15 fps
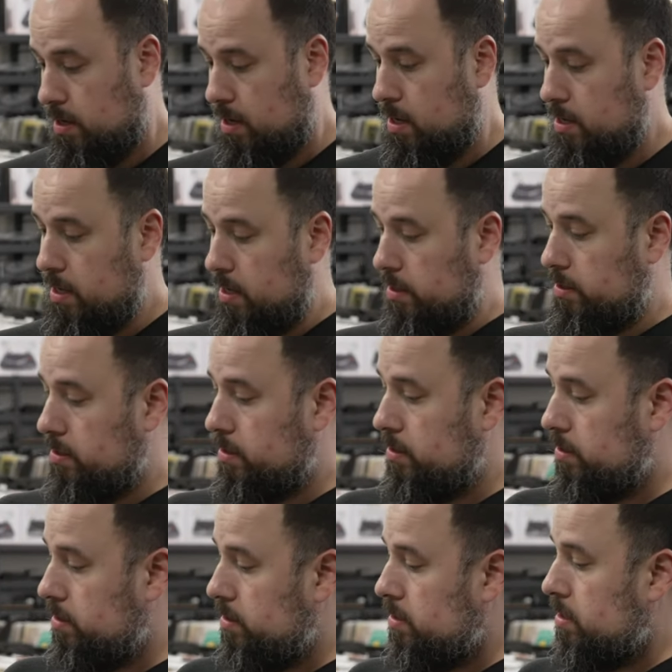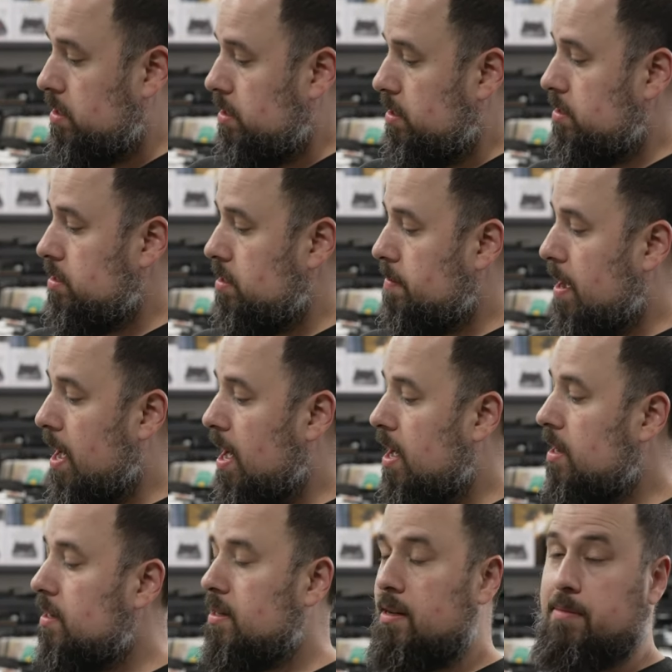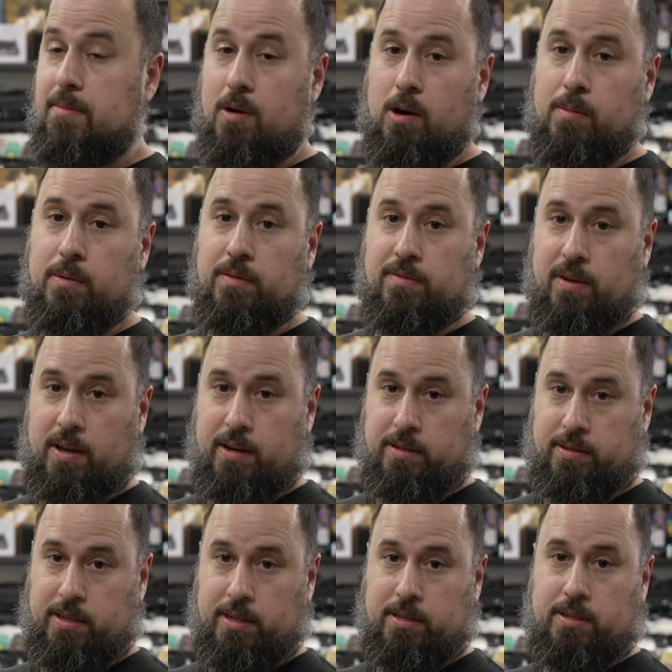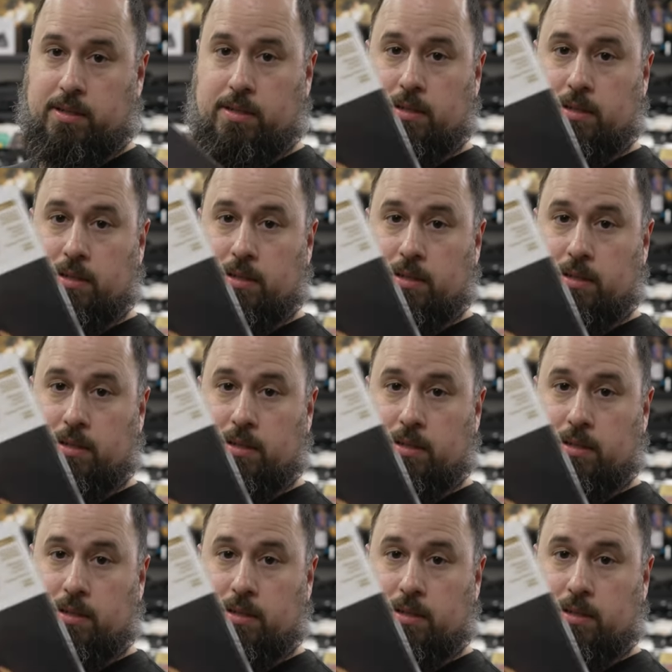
Ah, yes. This is the mahogany marbled vinyl disc.